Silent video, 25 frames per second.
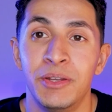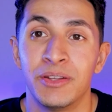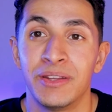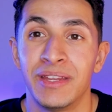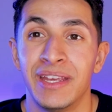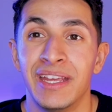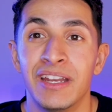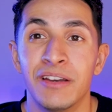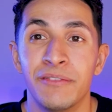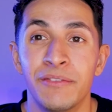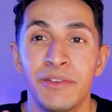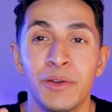the
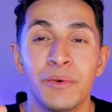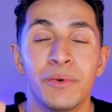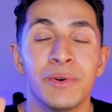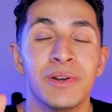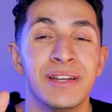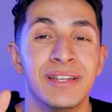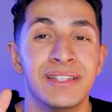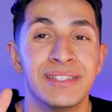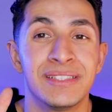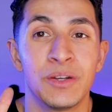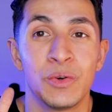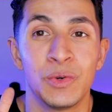interviewer
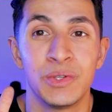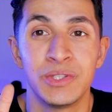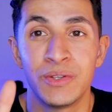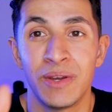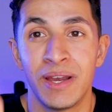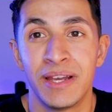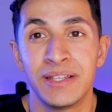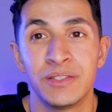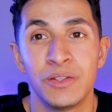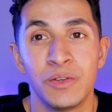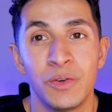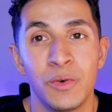is going to
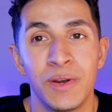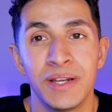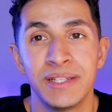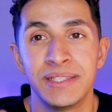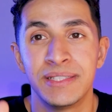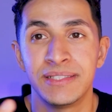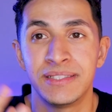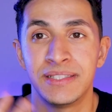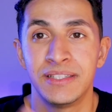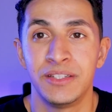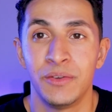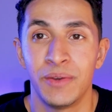ask you
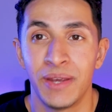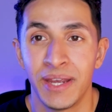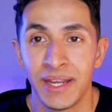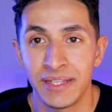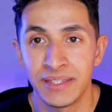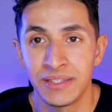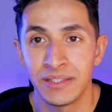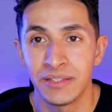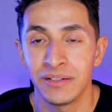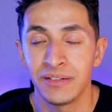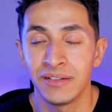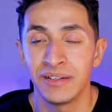questions and you
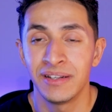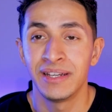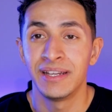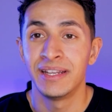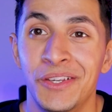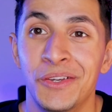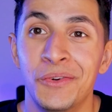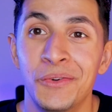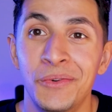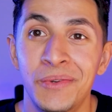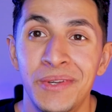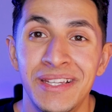answer.
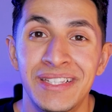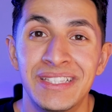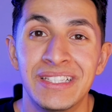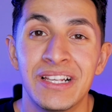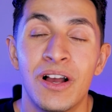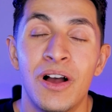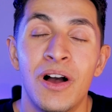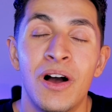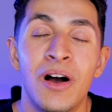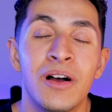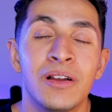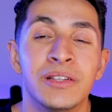You need
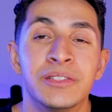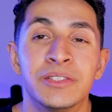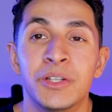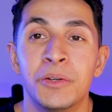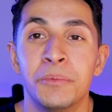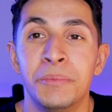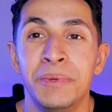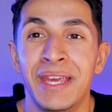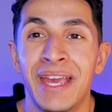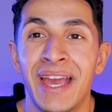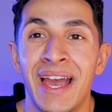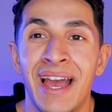to
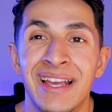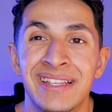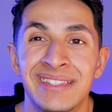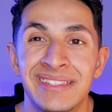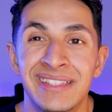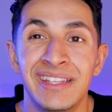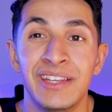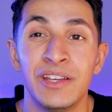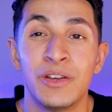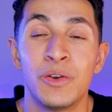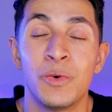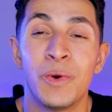also be
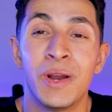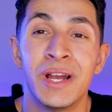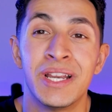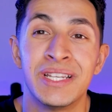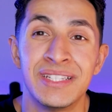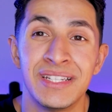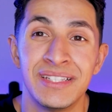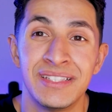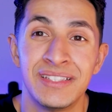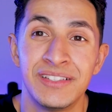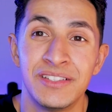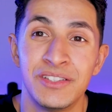asking
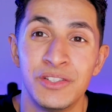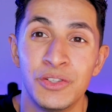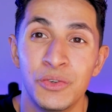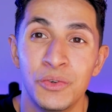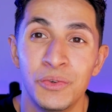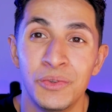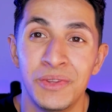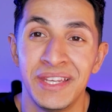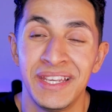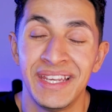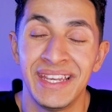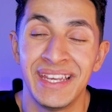questions
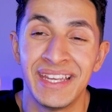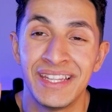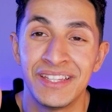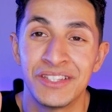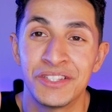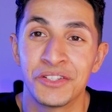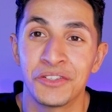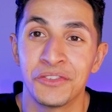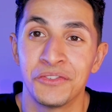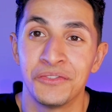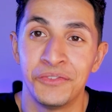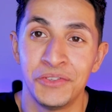to the
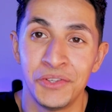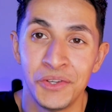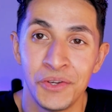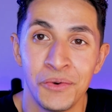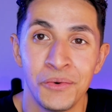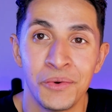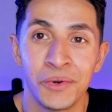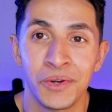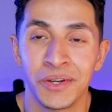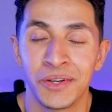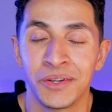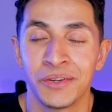
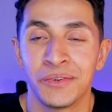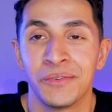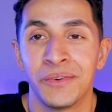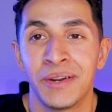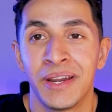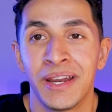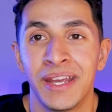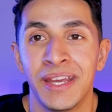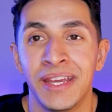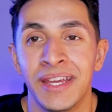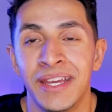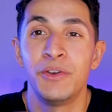interviewer,
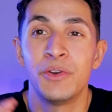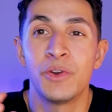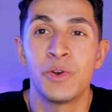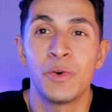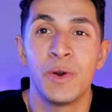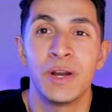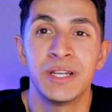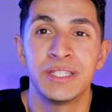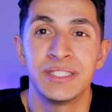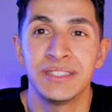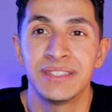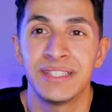right? A few
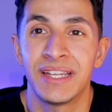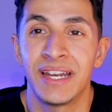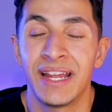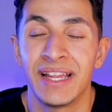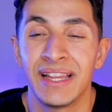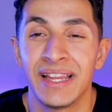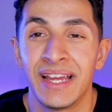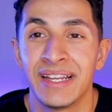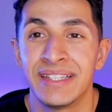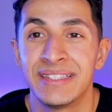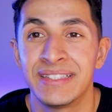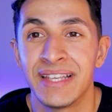questions that I
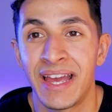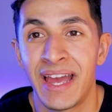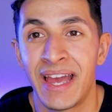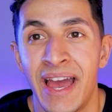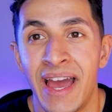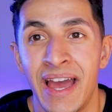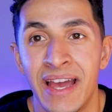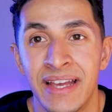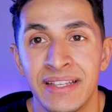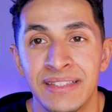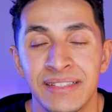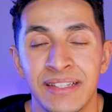like
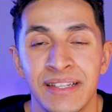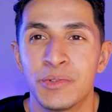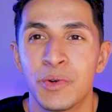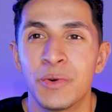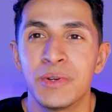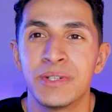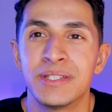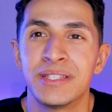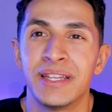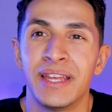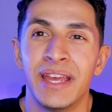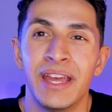ask
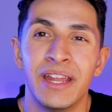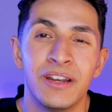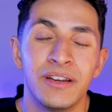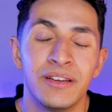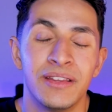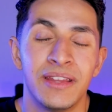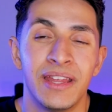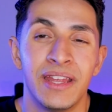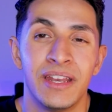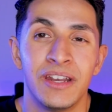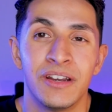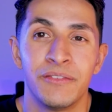towards the end
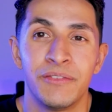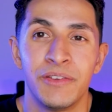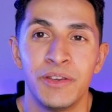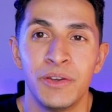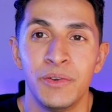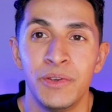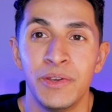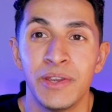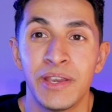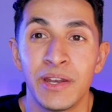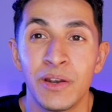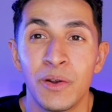of the interview,
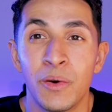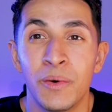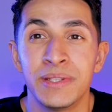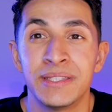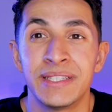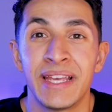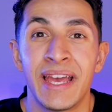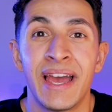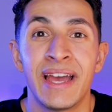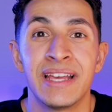you can always